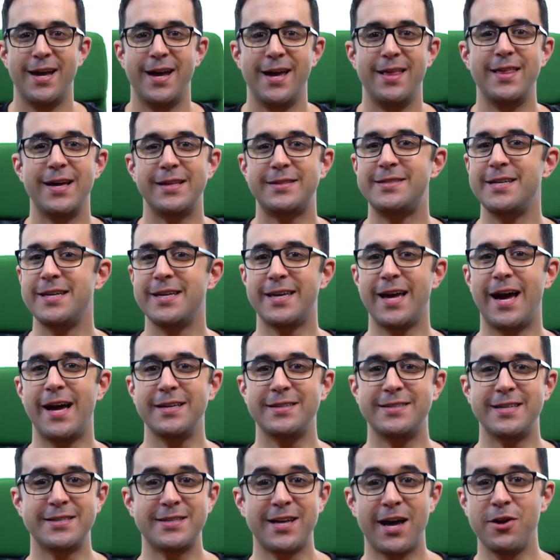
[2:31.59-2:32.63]
And that's it,
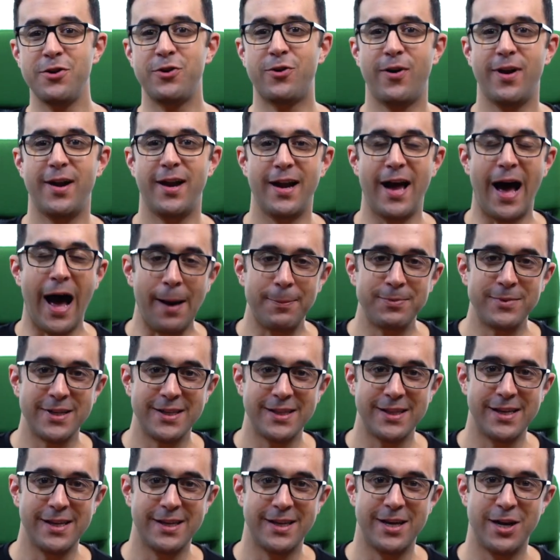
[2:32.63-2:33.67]
guys. That's how you create an
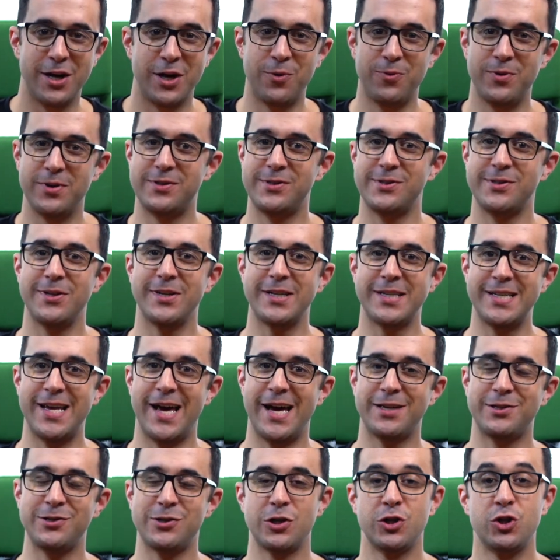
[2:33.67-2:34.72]
opt-in link here with
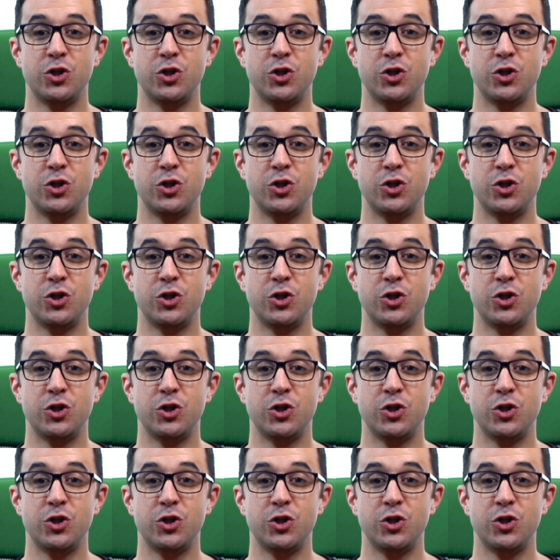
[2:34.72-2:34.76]
SlickText.